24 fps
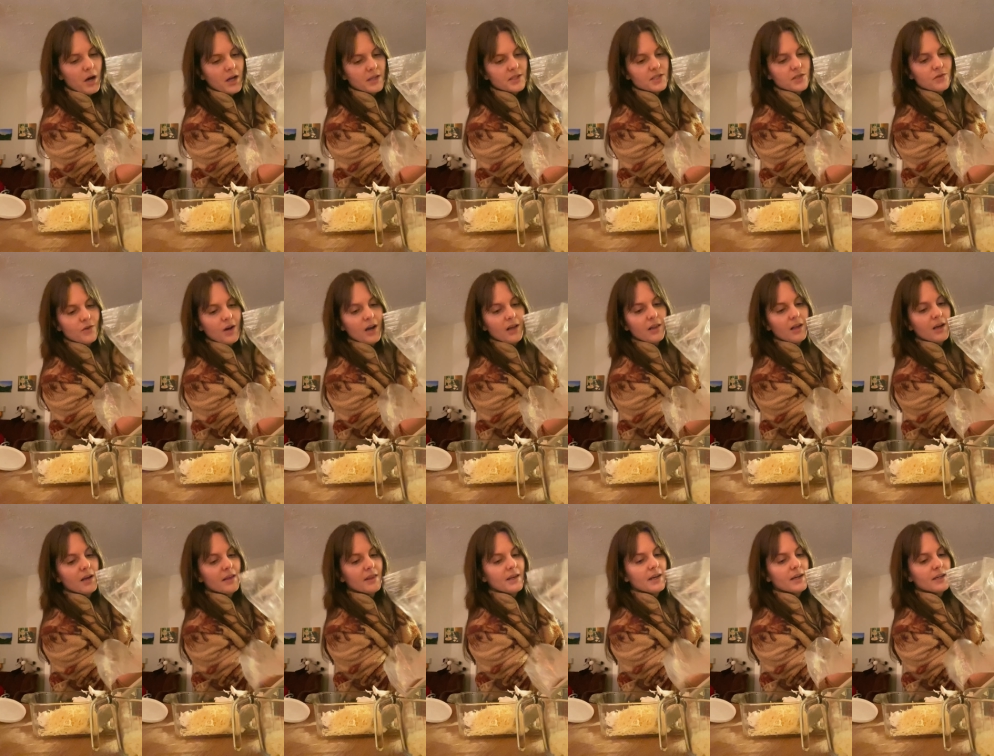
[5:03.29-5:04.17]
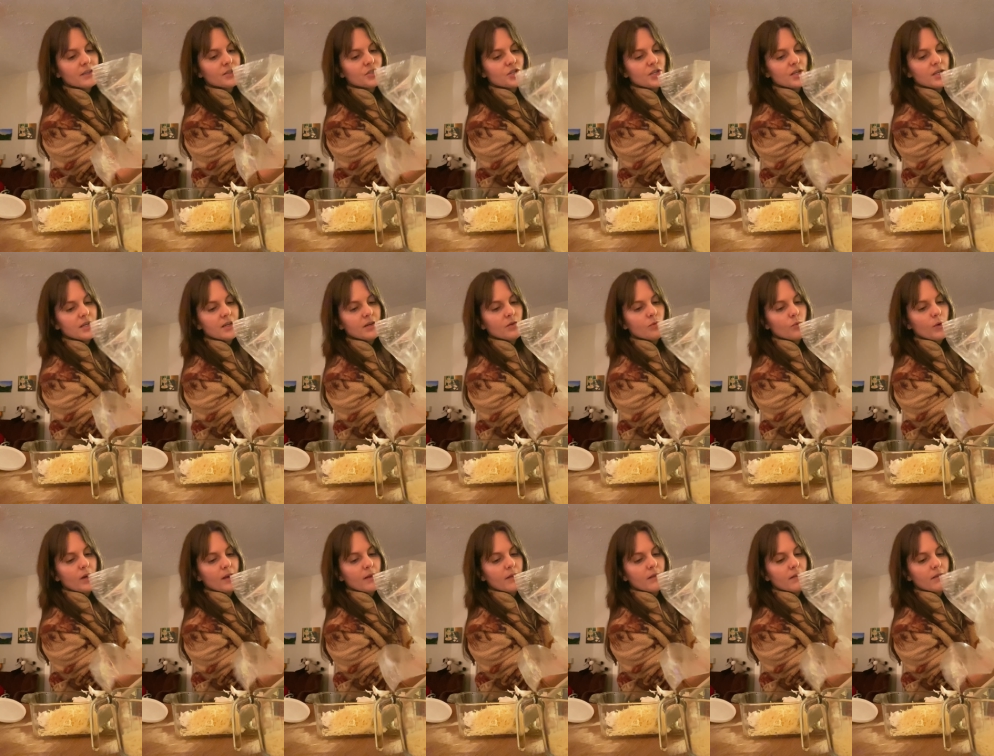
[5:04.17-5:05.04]
mozzarella that
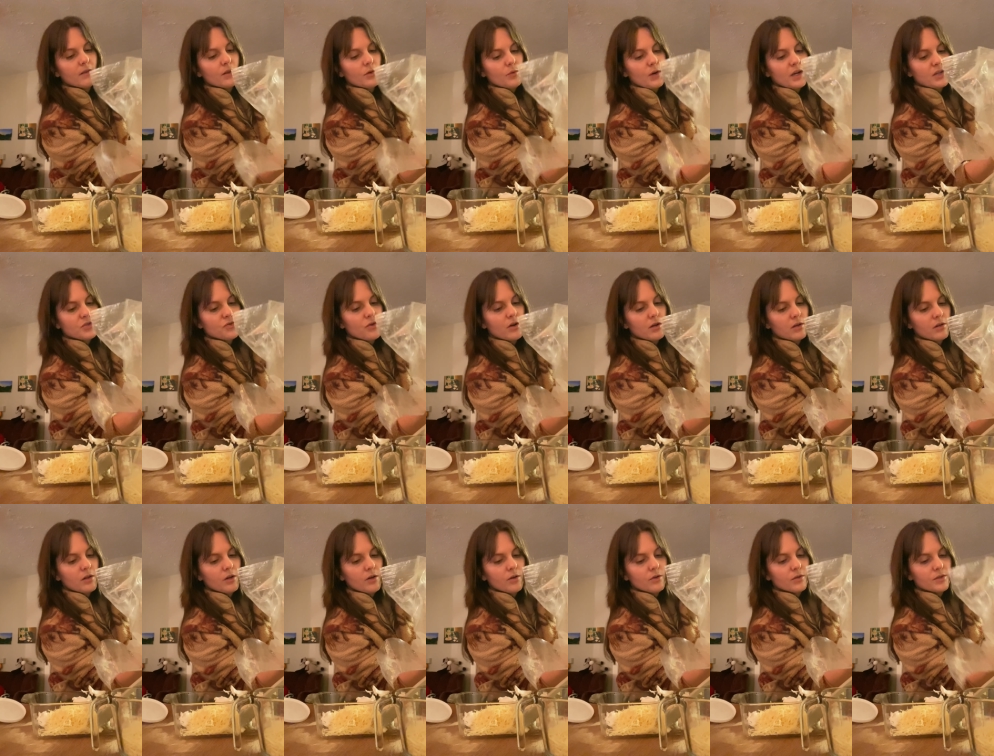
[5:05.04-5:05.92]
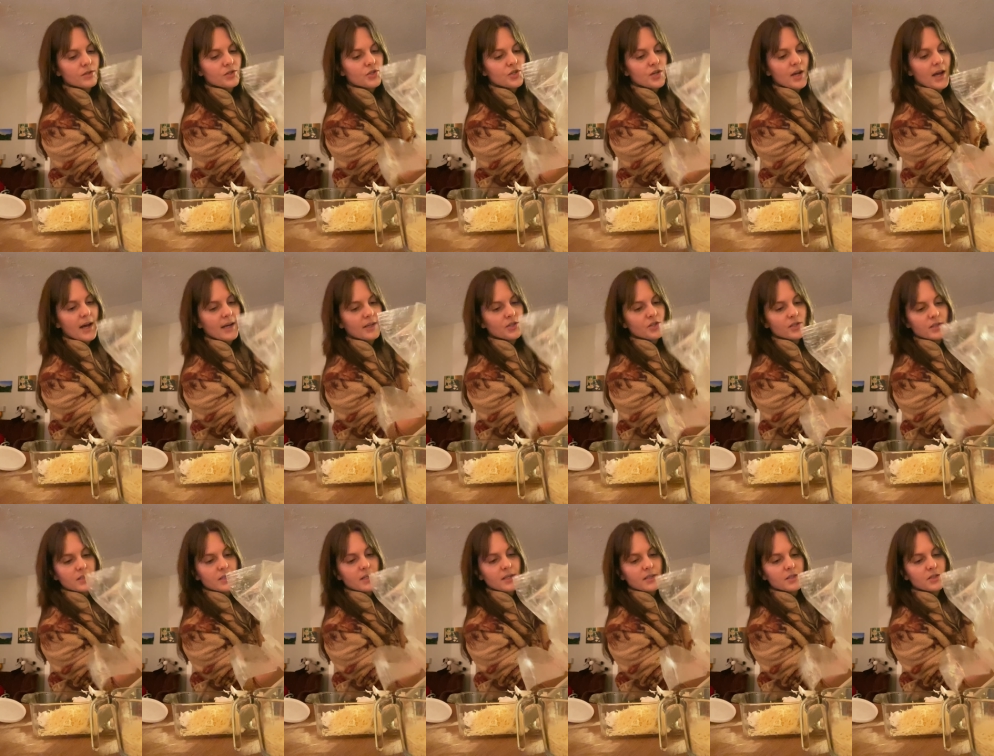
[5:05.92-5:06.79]
when the restaurant closed, she had
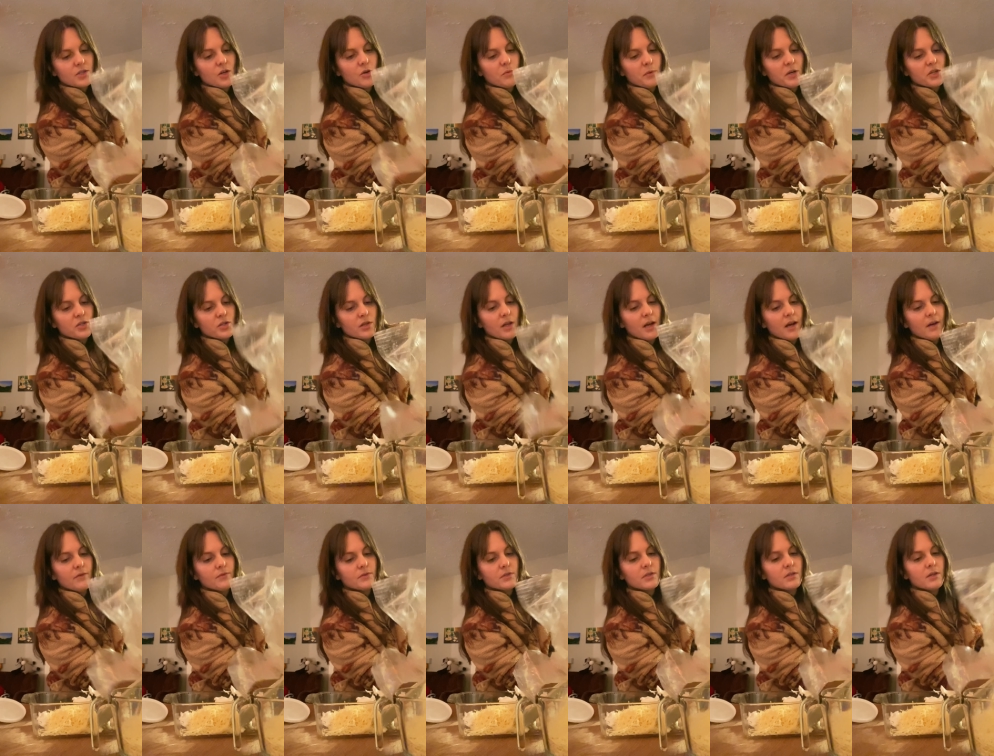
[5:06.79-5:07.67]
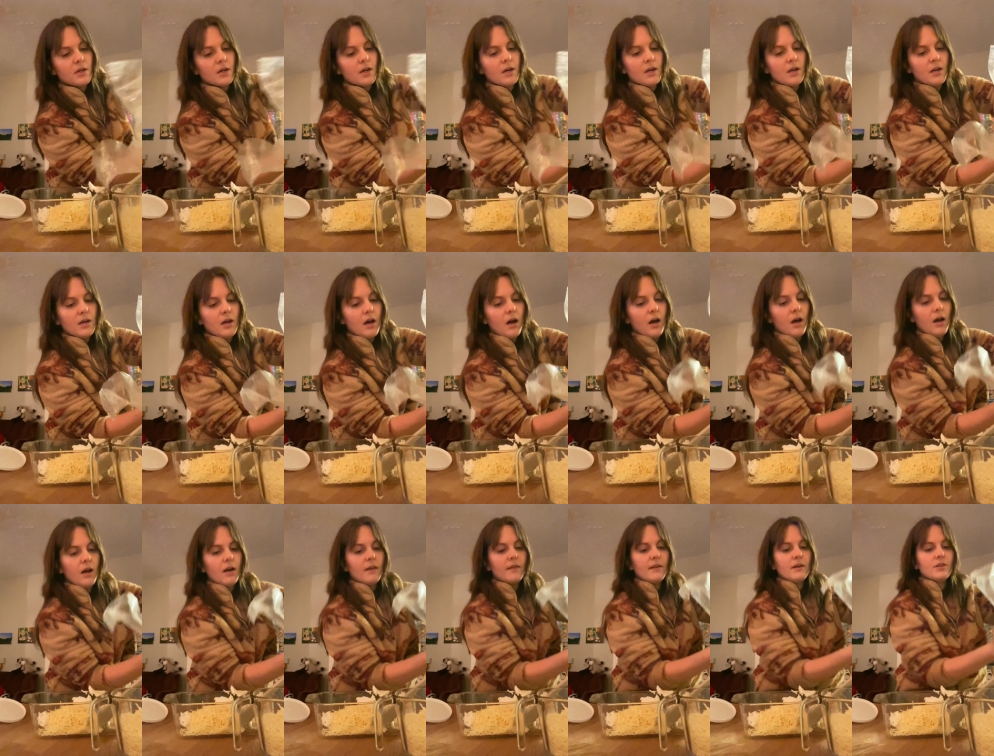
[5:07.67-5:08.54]
just like so much left
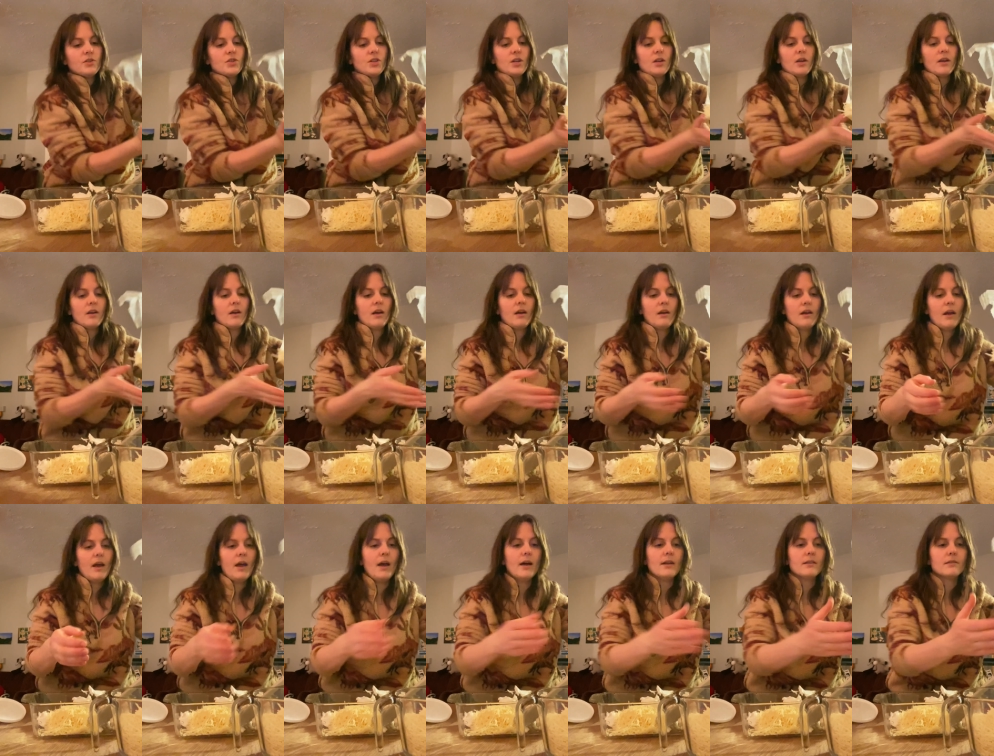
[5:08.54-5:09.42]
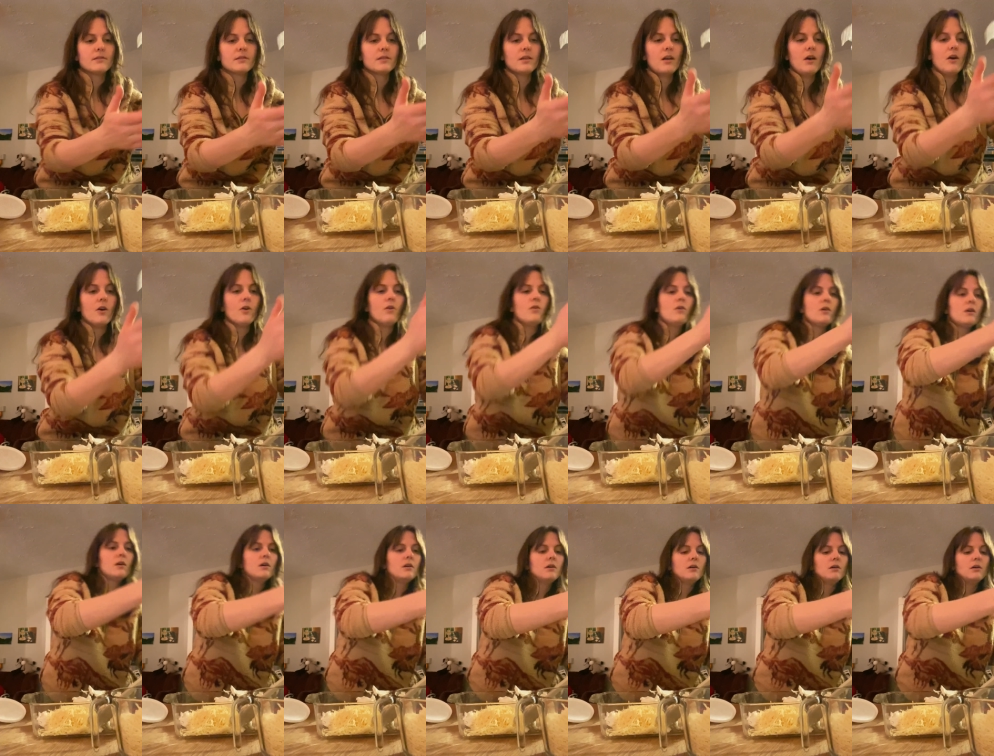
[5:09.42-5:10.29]
that she had. So
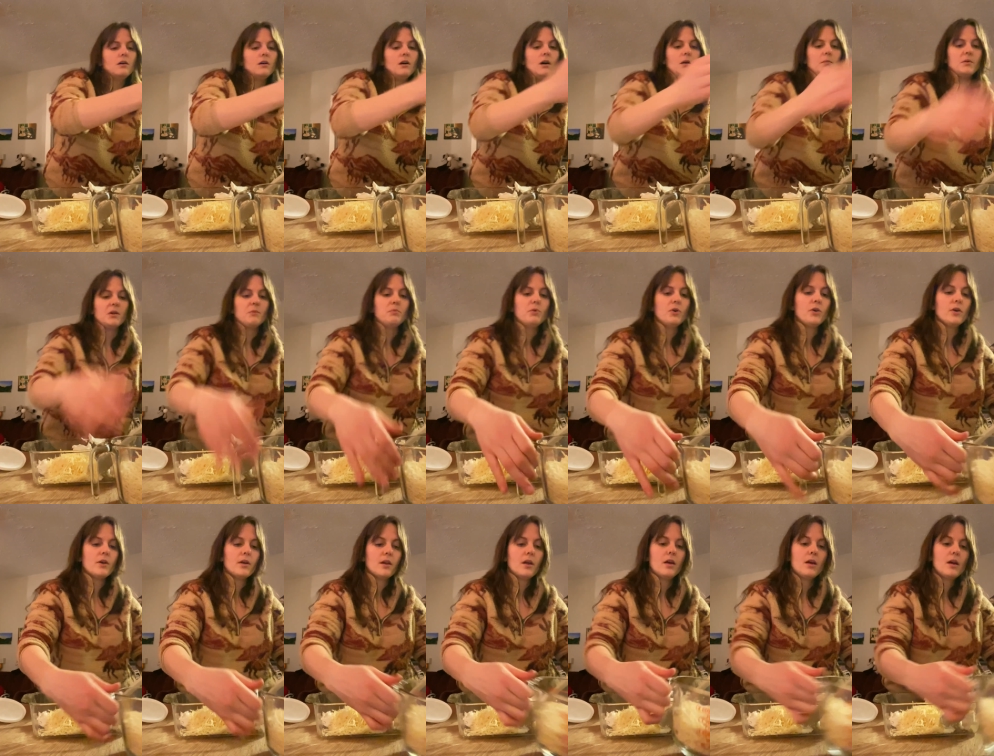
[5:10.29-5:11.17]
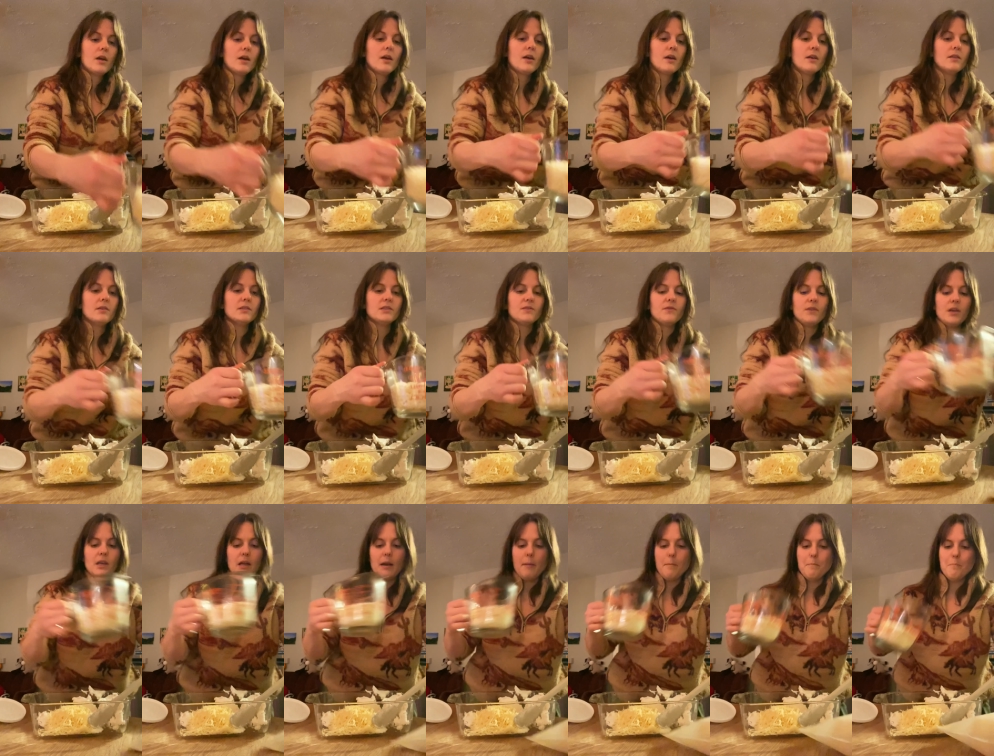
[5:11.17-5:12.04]
I'm gonna put this
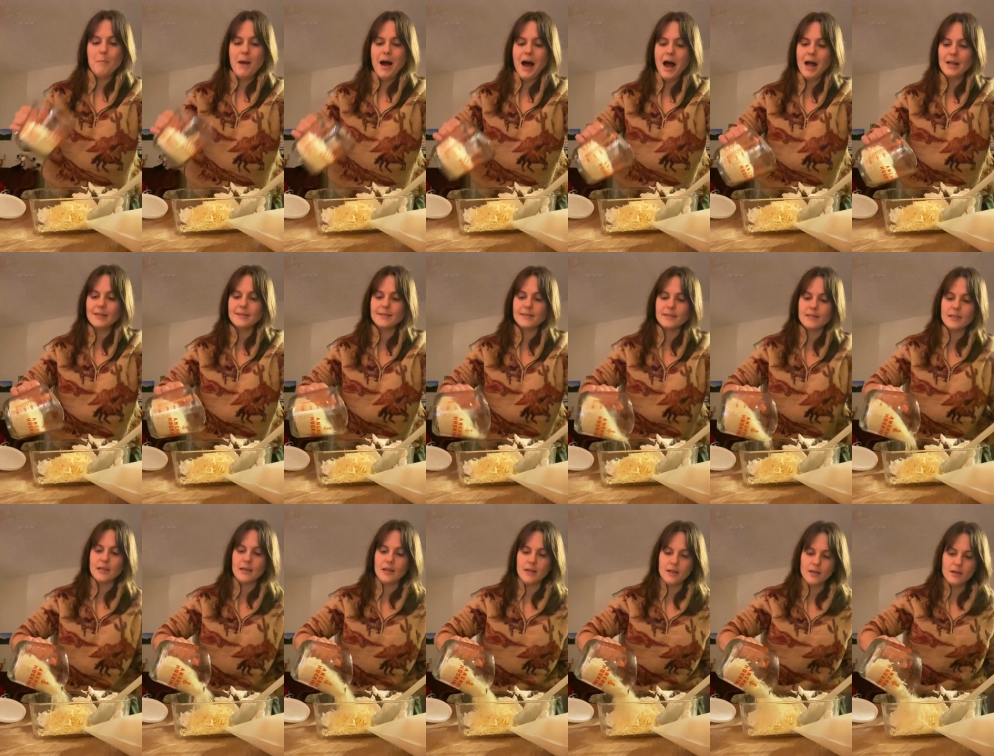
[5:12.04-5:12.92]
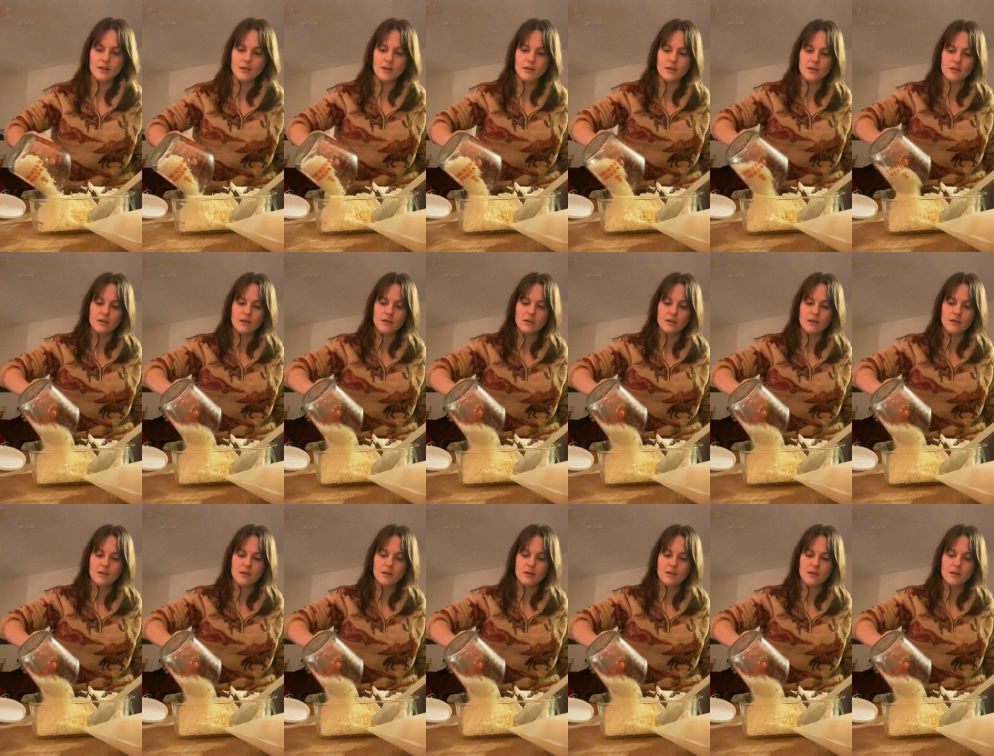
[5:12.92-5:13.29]
vegan mozz in.